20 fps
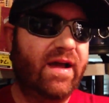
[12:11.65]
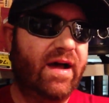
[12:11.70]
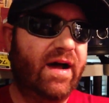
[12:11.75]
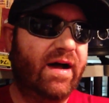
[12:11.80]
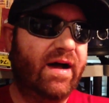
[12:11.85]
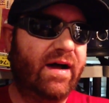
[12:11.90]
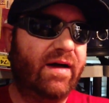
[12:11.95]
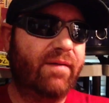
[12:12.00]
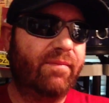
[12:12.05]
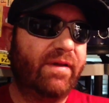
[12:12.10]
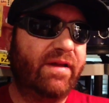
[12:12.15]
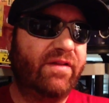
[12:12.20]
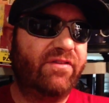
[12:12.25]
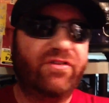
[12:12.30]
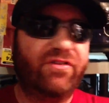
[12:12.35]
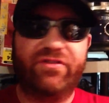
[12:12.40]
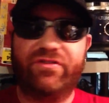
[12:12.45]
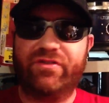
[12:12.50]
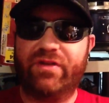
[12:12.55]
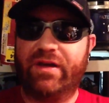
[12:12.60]
It
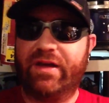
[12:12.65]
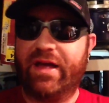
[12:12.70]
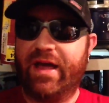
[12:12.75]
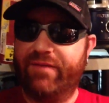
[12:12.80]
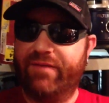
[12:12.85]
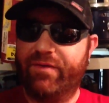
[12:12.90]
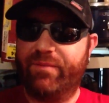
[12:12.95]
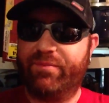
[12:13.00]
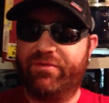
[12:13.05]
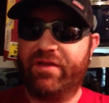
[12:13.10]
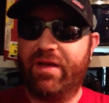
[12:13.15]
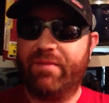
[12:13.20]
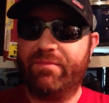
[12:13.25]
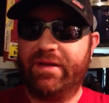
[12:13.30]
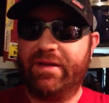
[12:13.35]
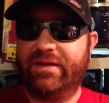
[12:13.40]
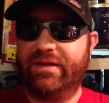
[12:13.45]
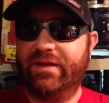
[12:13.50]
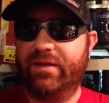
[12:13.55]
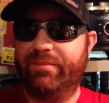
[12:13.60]
just kind of upset
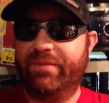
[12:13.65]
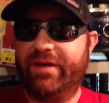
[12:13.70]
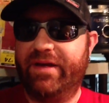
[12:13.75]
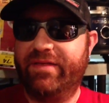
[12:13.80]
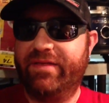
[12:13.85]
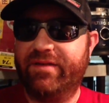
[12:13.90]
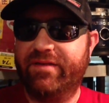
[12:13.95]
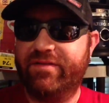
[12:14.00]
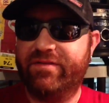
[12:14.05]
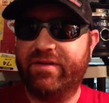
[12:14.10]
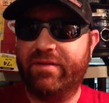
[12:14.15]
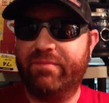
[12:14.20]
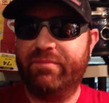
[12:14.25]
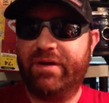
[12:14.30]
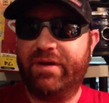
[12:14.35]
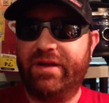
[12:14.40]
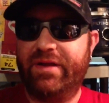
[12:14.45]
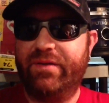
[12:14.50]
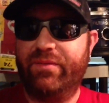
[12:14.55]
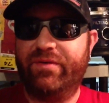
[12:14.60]
me a little bit that
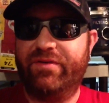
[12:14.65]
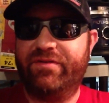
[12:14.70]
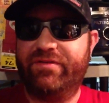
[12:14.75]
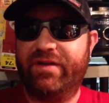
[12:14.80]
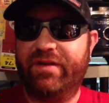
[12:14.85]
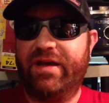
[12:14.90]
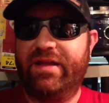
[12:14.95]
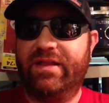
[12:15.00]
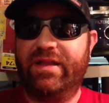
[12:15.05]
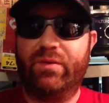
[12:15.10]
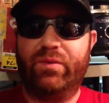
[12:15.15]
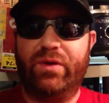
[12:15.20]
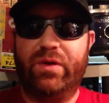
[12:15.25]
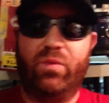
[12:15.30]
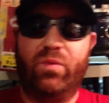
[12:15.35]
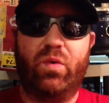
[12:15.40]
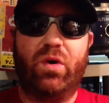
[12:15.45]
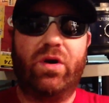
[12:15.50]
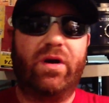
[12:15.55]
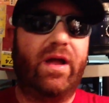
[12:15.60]
somebody was saying that we
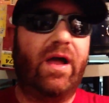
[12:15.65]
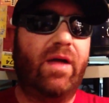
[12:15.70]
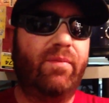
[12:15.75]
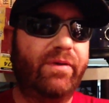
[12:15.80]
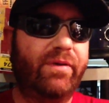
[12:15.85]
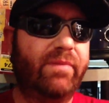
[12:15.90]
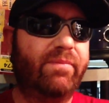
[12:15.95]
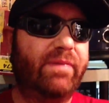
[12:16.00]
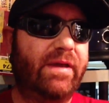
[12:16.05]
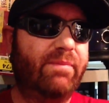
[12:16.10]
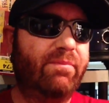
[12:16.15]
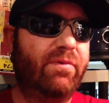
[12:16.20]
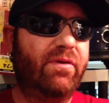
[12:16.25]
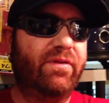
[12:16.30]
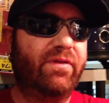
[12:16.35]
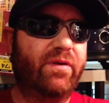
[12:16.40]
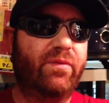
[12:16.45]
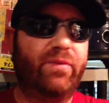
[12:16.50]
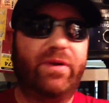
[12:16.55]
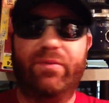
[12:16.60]
weren't helping people,
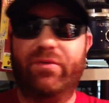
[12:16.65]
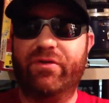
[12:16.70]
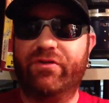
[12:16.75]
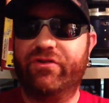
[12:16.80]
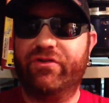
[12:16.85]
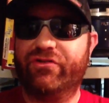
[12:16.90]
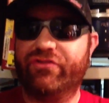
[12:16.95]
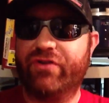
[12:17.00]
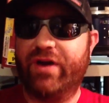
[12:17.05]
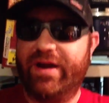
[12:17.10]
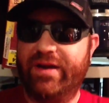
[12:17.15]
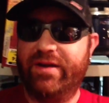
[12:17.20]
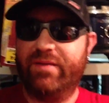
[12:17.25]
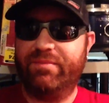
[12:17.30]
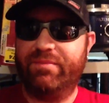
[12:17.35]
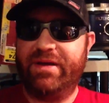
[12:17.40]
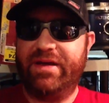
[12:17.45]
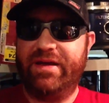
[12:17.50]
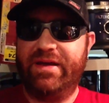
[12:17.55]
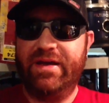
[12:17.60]
that we were just trying to
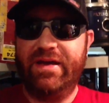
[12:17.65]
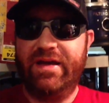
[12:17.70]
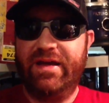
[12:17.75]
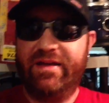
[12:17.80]
be